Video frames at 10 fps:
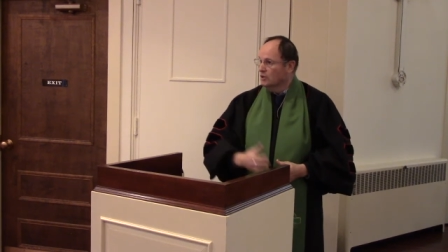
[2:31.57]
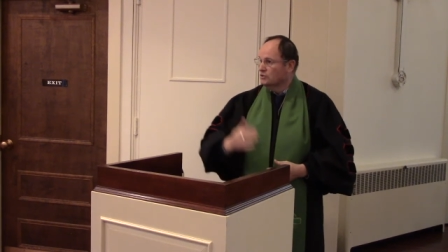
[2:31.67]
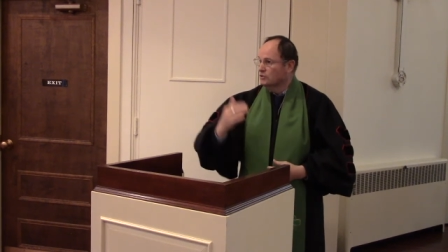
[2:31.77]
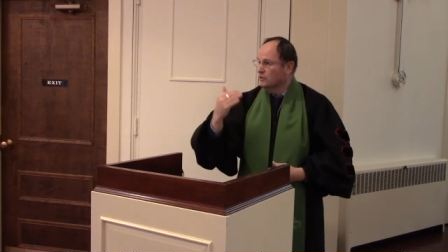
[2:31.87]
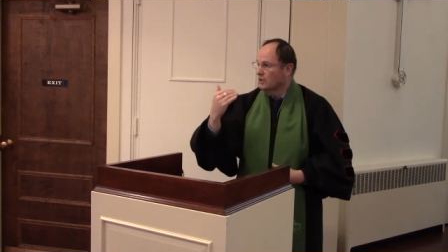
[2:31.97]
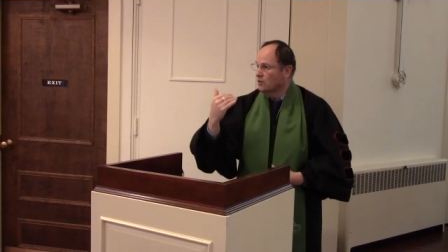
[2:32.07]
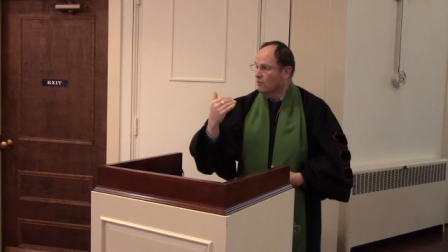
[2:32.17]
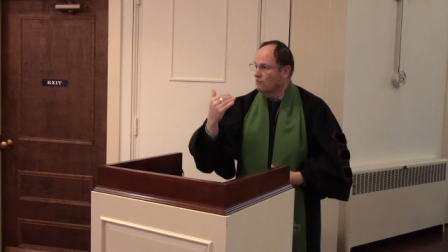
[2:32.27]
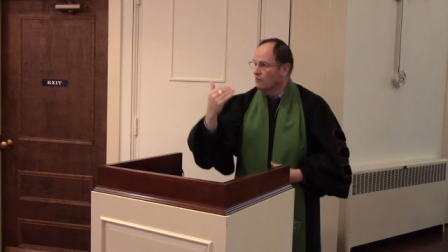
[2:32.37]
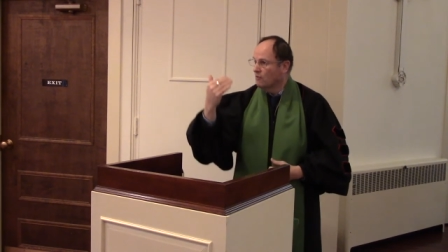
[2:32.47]
Do they
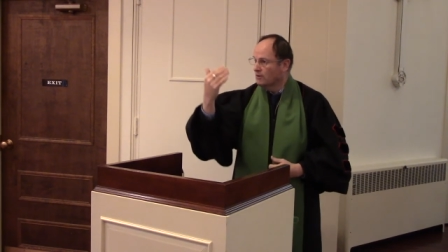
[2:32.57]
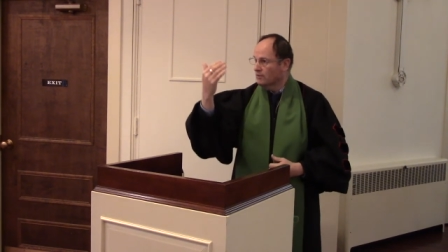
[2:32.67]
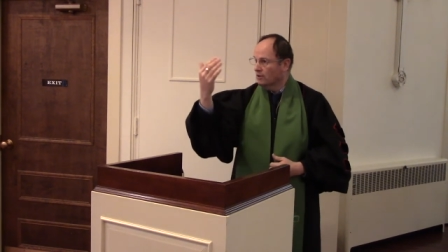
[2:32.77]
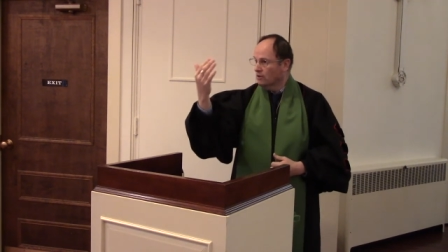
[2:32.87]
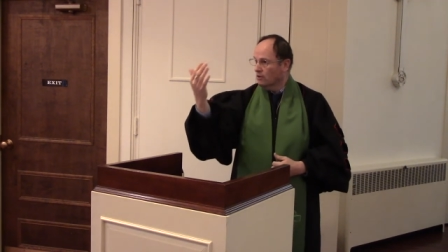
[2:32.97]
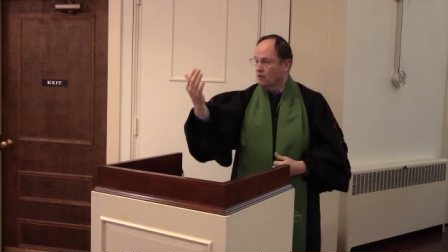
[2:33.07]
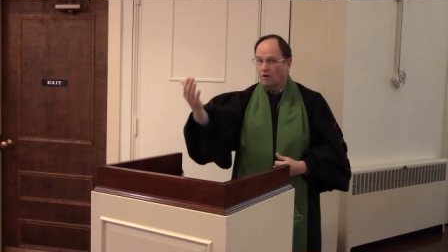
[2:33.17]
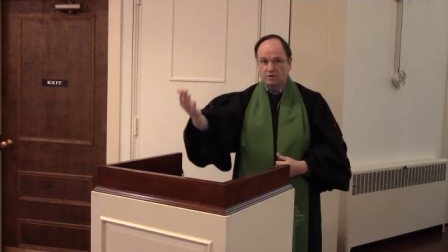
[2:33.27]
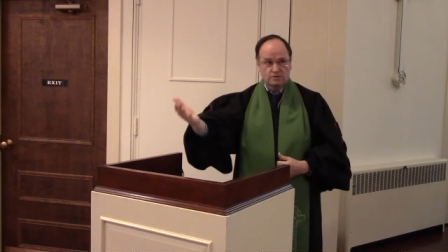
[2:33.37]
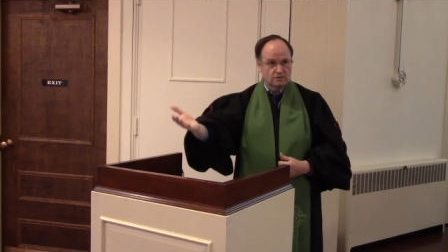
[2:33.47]
go forth
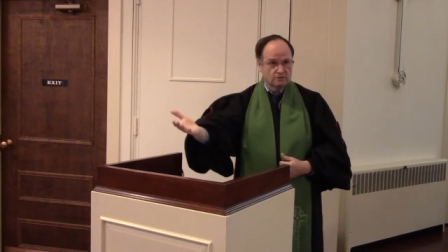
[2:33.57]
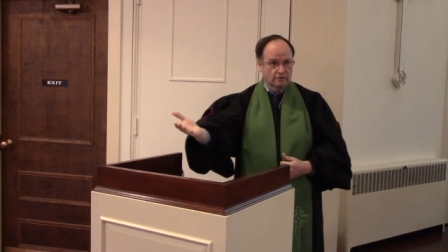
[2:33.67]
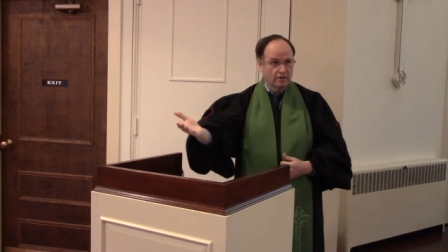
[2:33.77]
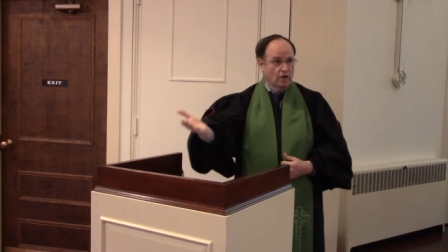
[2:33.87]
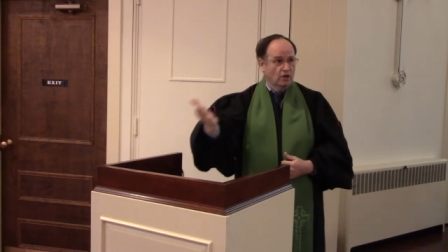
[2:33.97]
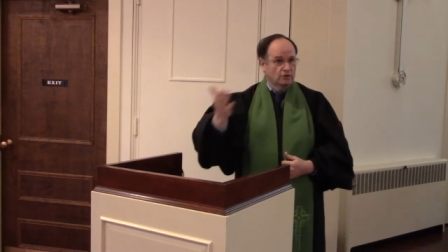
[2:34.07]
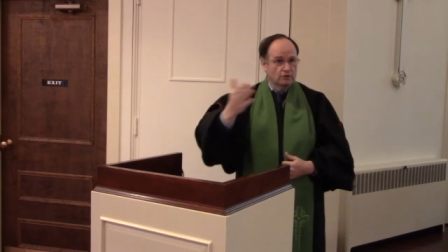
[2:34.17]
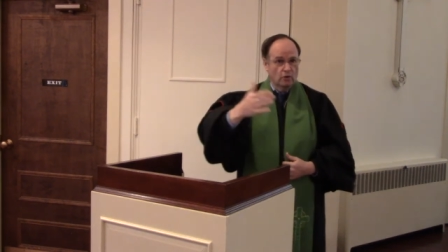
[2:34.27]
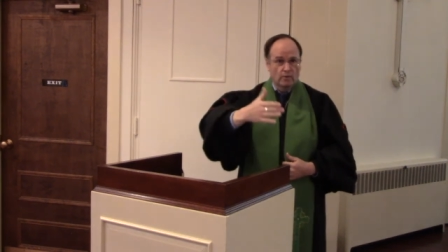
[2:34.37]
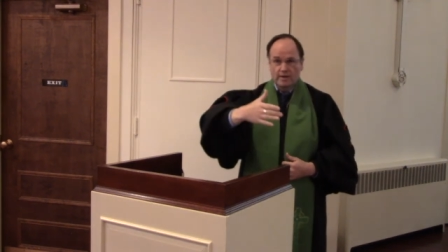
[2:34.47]
cautiously,
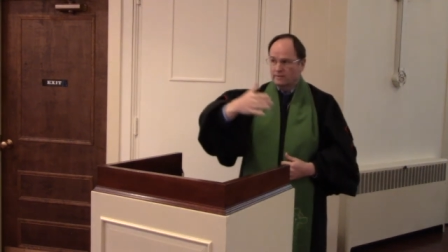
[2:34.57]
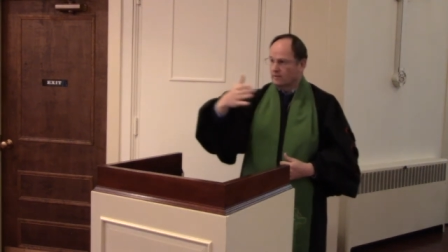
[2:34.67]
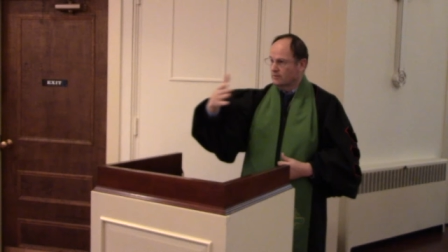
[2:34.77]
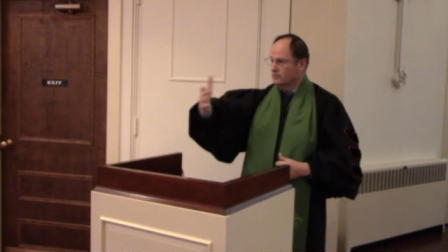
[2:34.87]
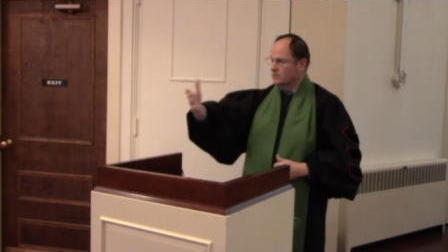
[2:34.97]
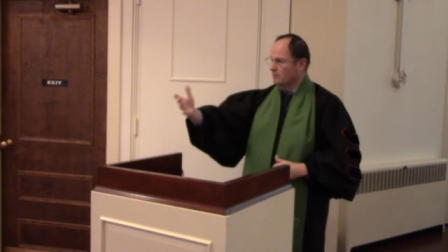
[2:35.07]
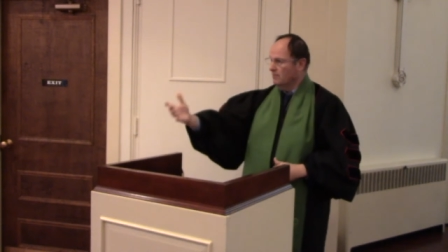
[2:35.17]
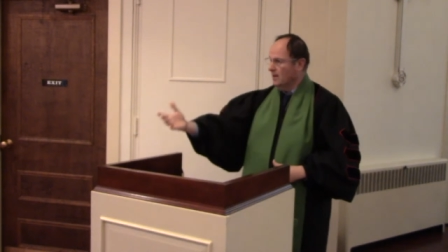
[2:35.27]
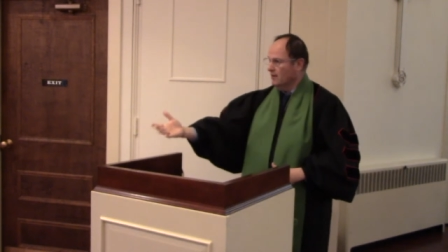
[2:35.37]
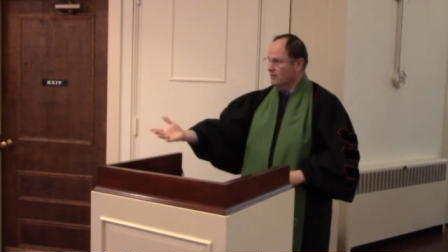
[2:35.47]
knowing that there's a
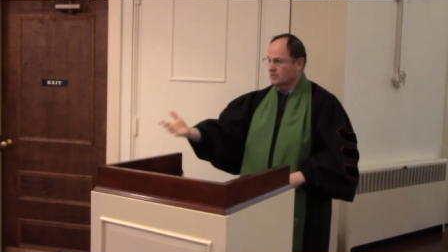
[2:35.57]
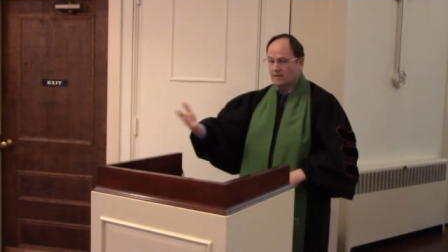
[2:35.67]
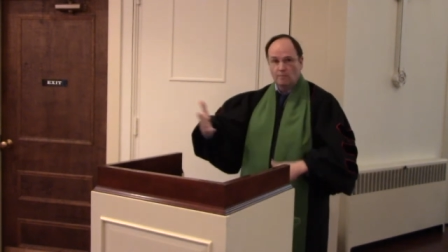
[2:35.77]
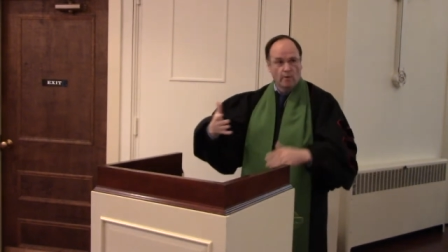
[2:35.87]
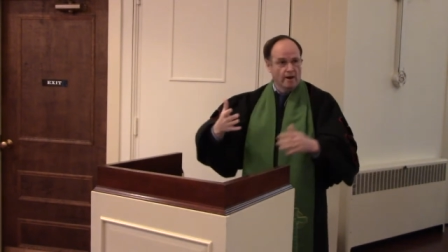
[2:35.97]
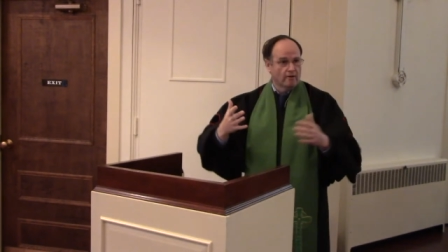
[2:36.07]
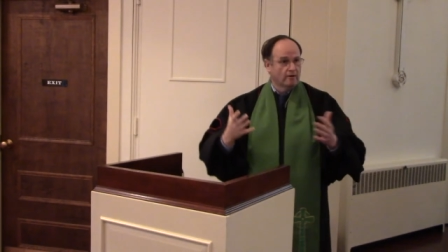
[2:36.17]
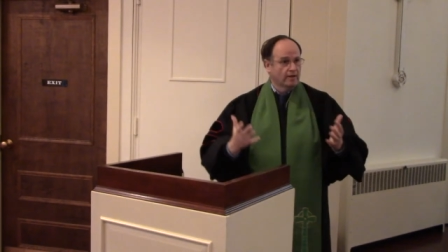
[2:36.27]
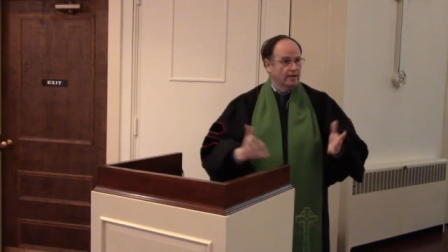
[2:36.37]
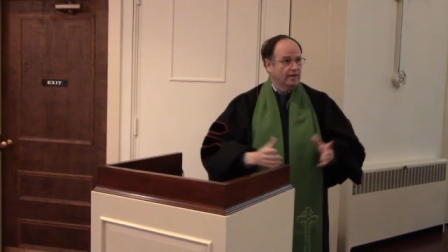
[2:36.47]
bear somewhere
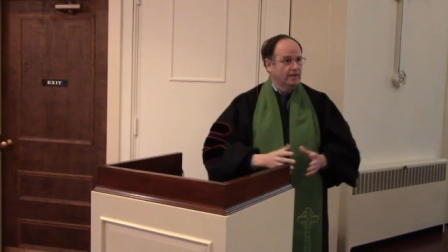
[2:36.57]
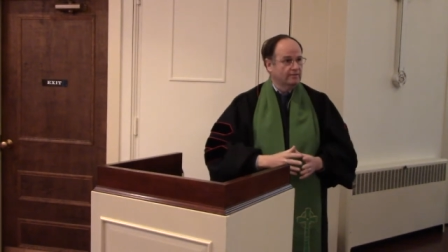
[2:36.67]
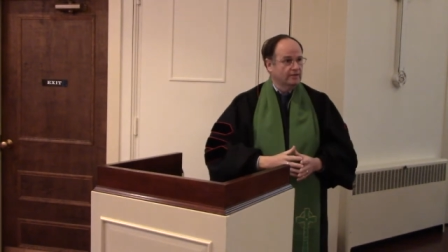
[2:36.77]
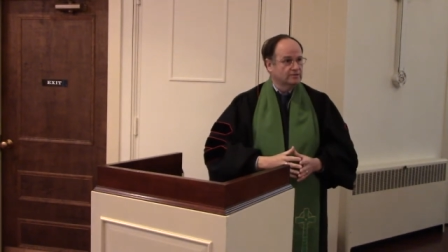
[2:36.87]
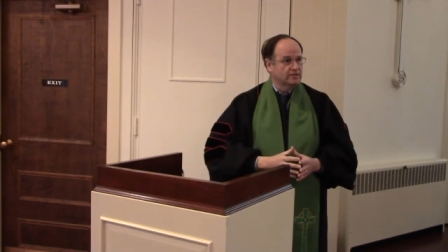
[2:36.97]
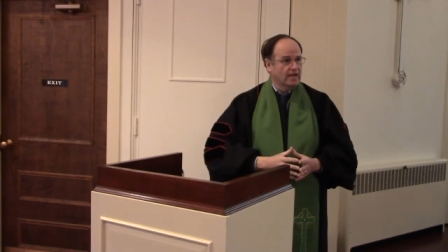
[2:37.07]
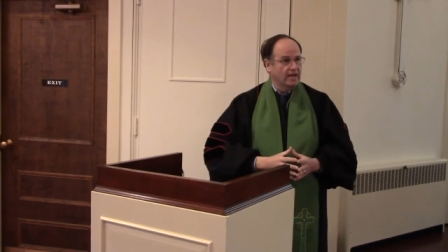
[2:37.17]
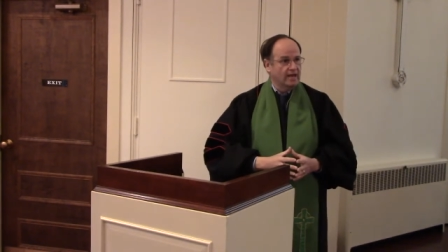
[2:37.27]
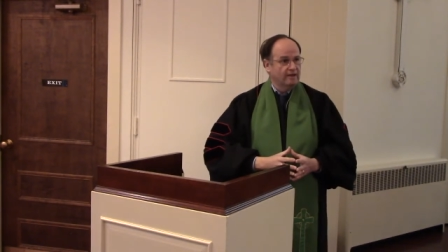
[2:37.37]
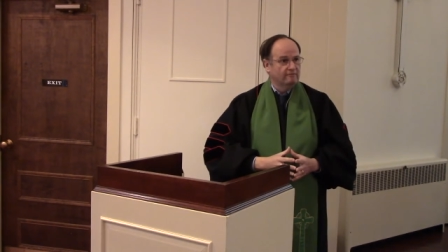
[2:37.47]
in this
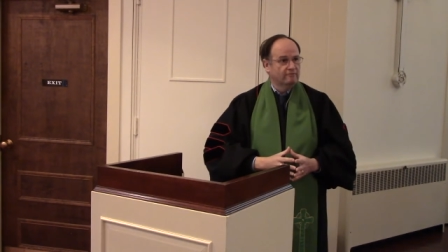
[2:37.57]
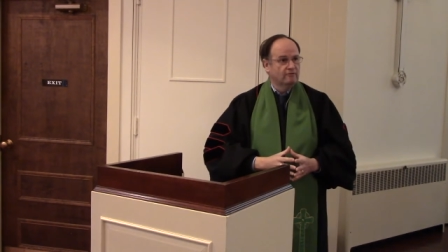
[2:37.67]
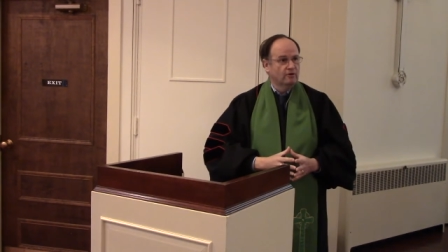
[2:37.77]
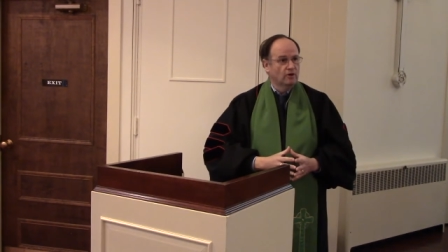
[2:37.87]
cave?